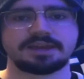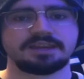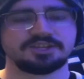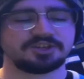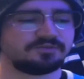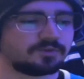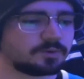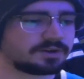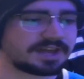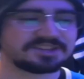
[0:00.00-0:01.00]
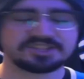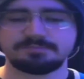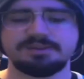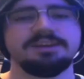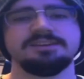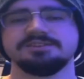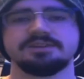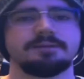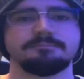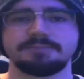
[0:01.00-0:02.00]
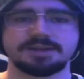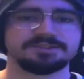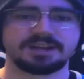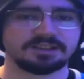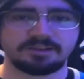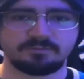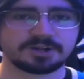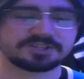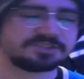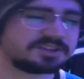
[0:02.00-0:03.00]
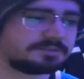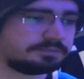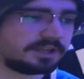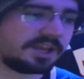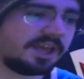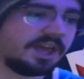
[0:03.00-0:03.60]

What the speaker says: NHL forward, and his speed is amazing. I love watching this kid play.